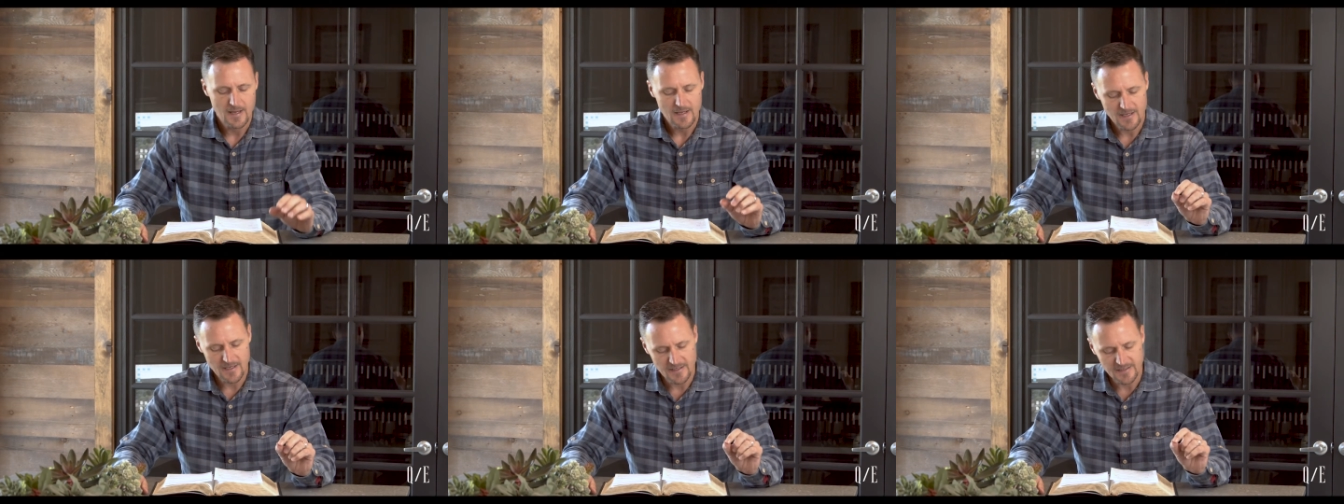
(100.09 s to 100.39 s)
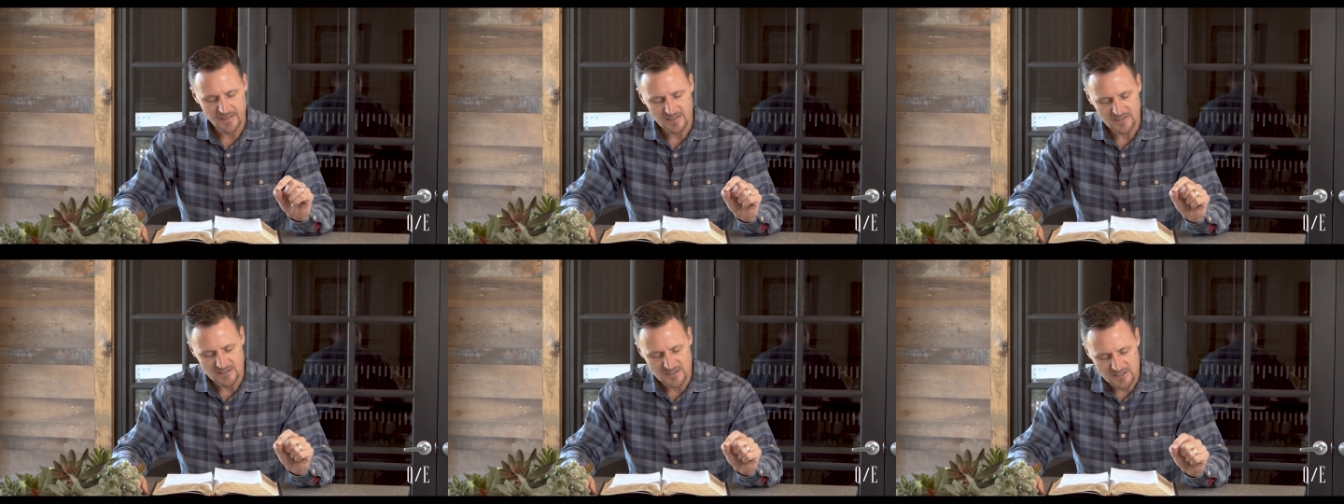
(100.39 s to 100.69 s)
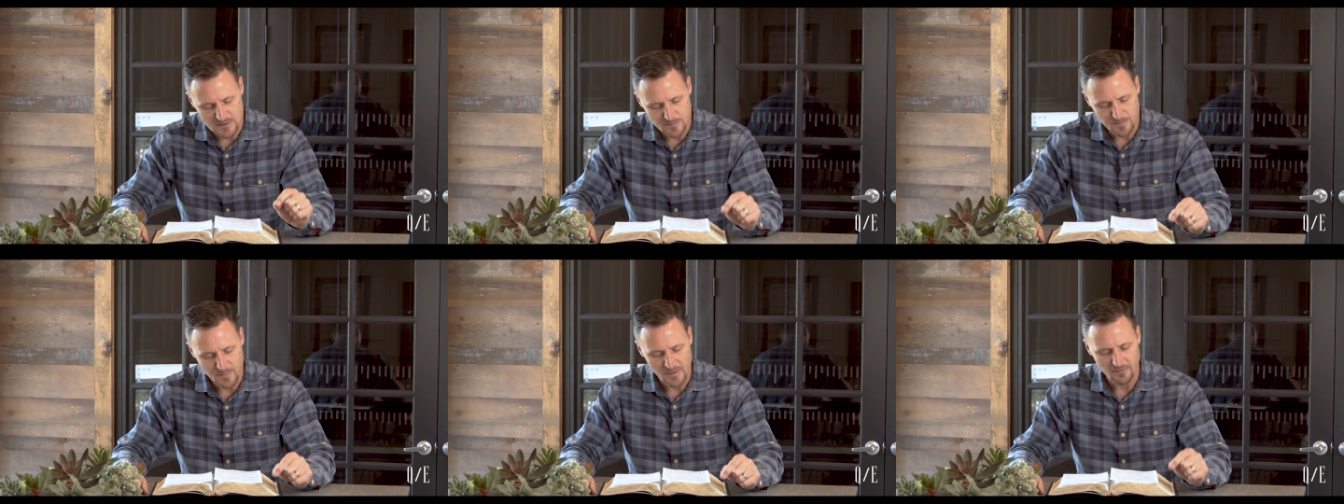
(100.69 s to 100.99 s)
against
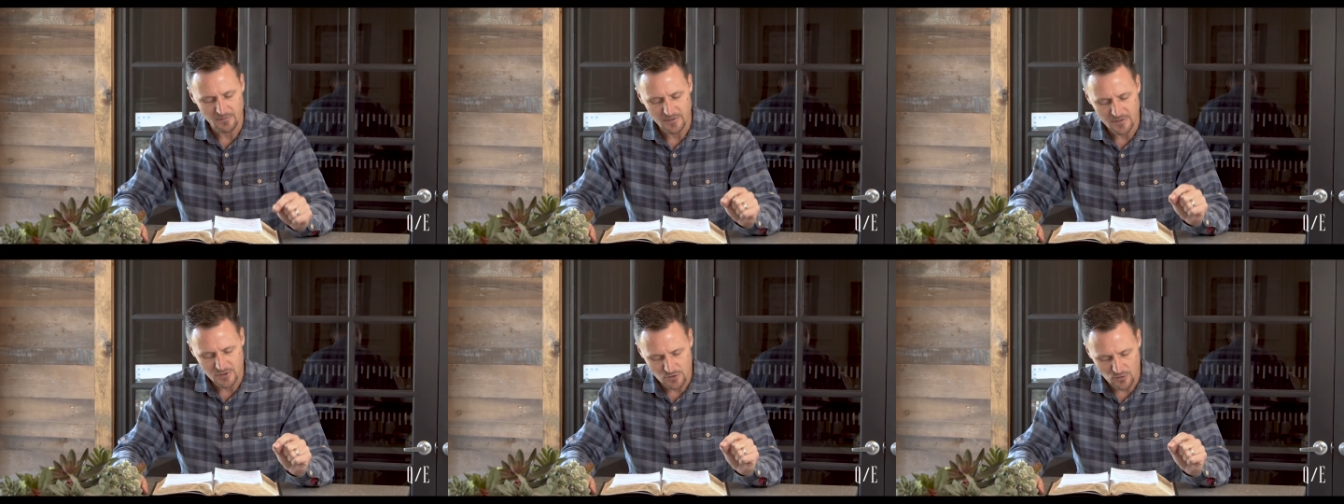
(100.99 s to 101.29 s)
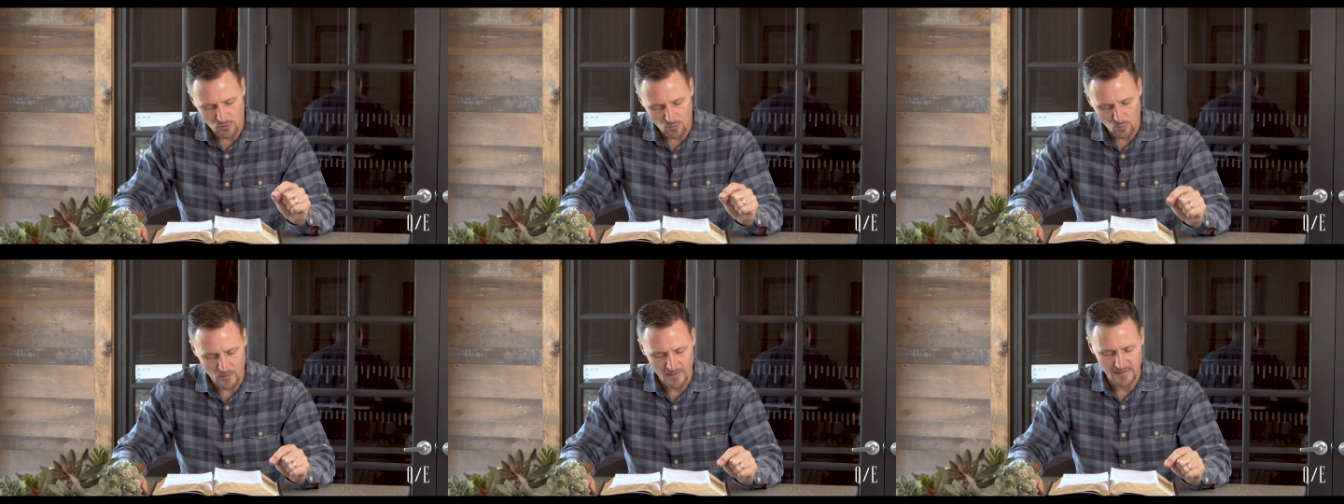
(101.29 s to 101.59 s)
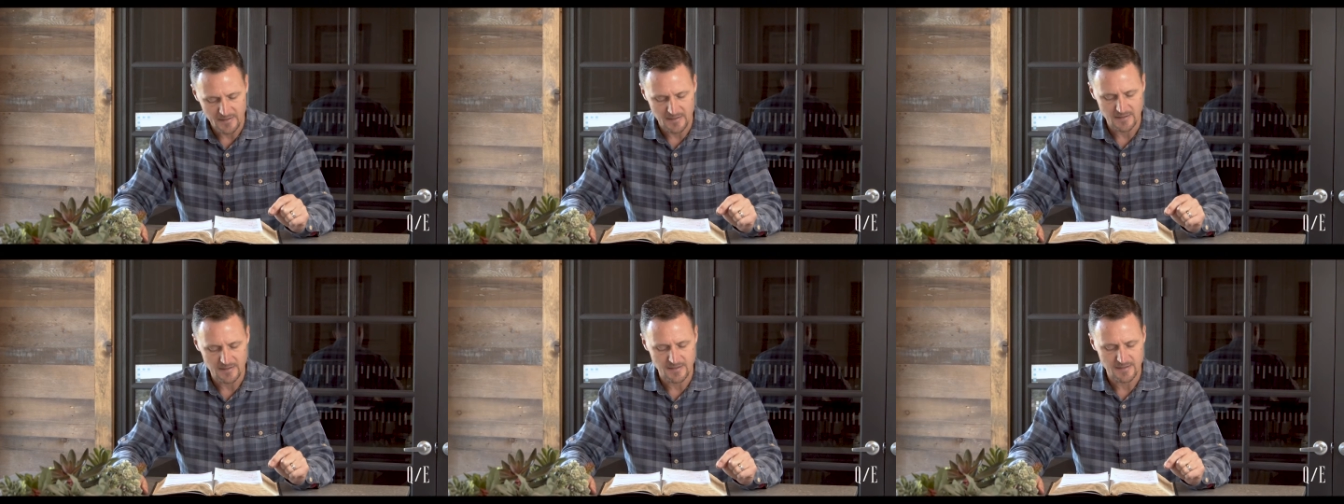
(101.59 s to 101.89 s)
spiritual
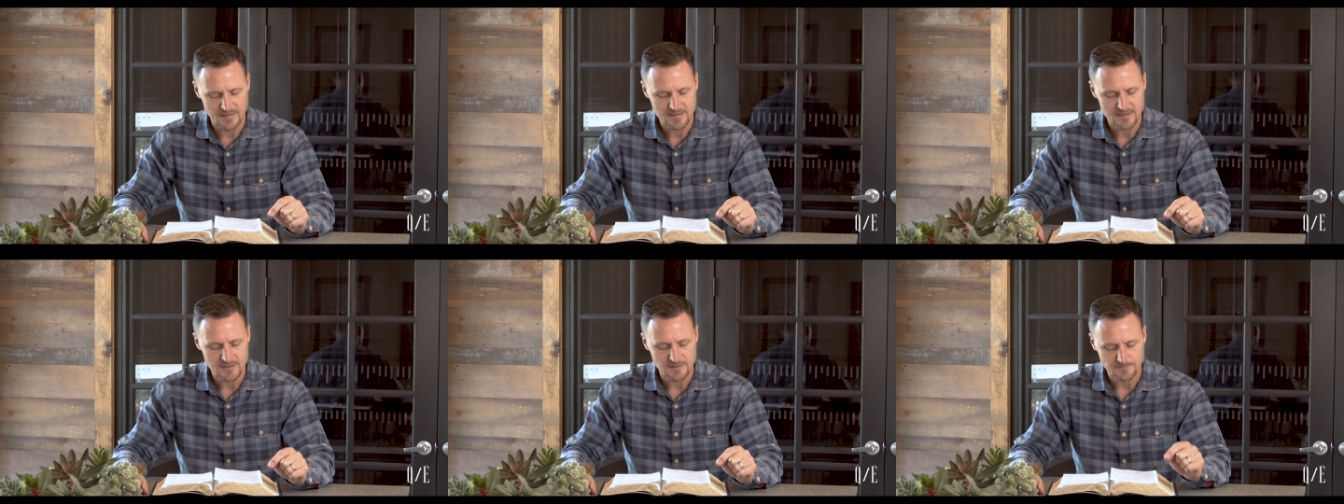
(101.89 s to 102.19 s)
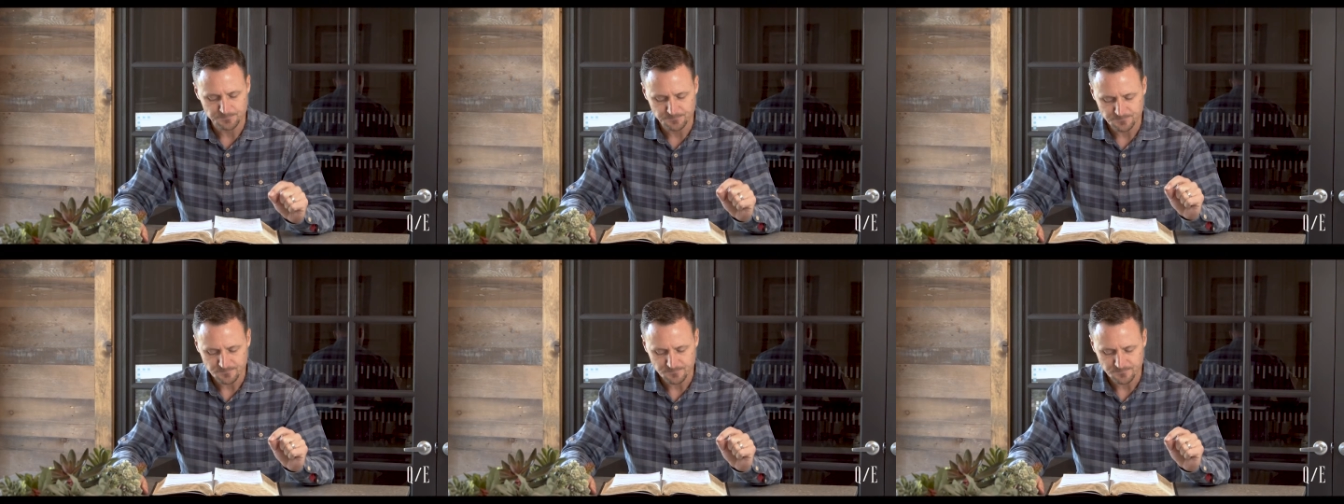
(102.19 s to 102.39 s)
wickedness